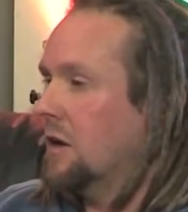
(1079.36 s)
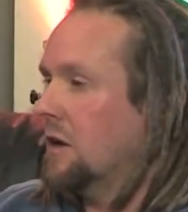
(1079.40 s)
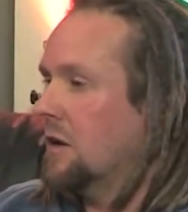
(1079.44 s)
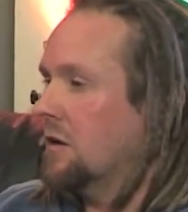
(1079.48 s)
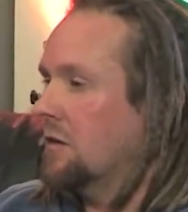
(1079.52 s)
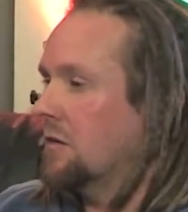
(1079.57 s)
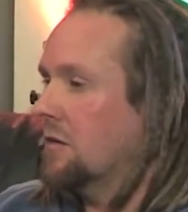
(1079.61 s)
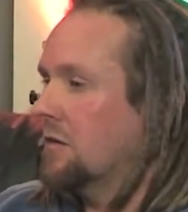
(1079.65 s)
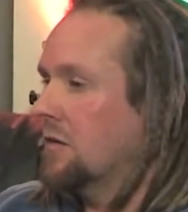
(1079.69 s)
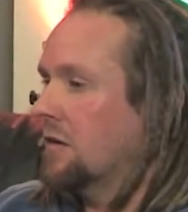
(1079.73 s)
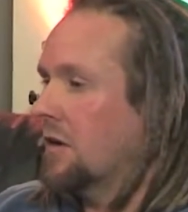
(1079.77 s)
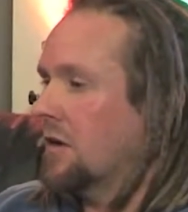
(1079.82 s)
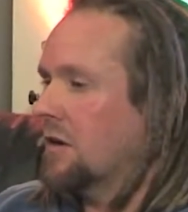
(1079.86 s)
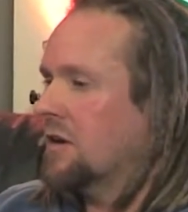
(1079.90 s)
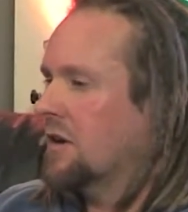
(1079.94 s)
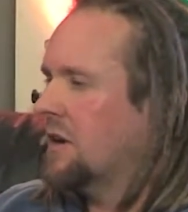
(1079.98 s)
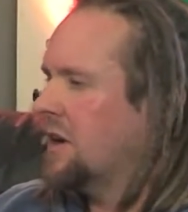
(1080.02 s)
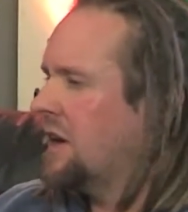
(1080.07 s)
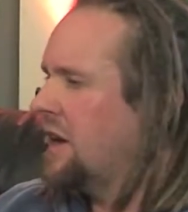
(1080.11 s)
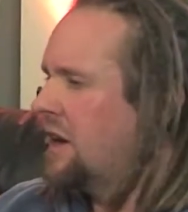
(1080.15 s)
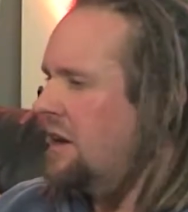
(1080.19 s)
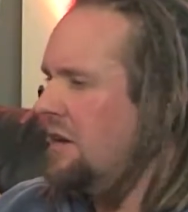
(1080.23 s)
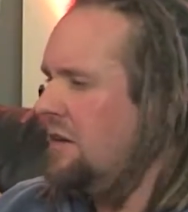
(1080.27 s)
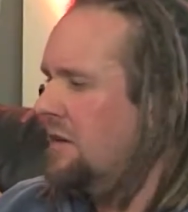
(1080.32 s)
and I
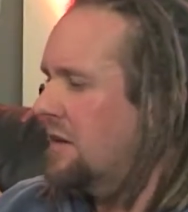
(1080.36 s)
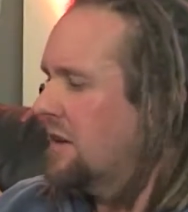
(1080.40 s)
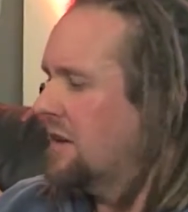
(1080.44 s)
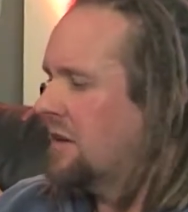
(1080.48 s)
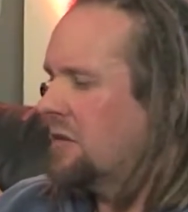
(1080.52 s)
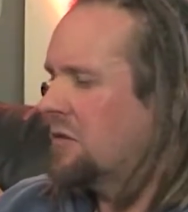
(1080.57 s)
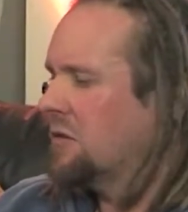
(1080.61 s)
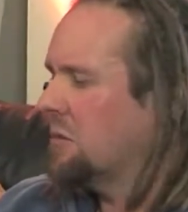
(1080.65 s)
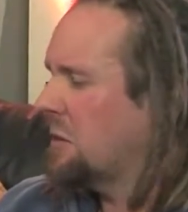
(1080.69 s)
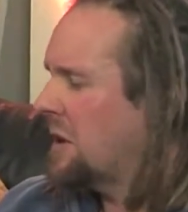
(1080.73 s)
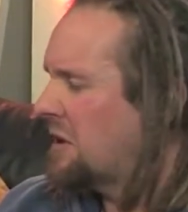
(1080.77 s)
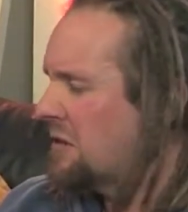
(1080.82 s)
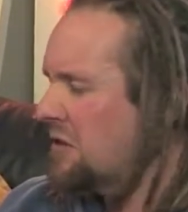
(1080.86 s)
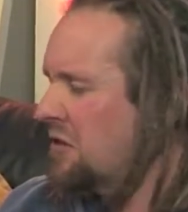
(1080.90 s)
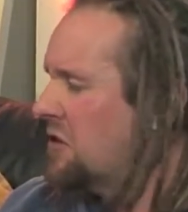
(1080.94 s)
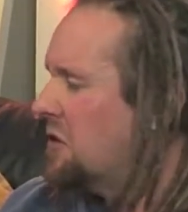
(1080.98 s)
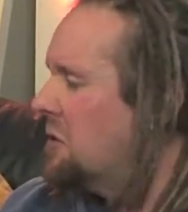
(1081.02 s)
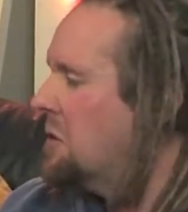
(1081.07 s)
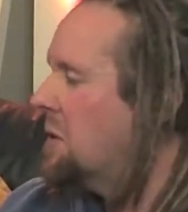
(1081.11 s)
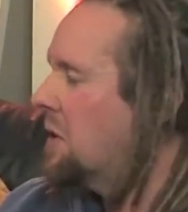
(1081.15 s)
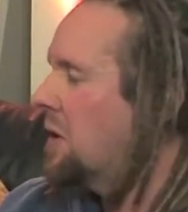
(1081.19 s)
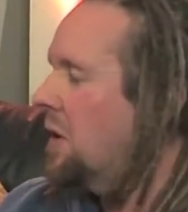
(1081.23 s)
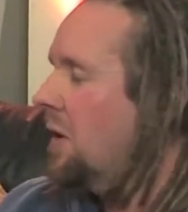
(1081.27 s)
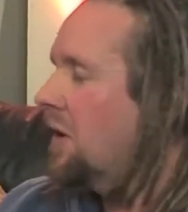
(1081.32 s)
could hear it was about two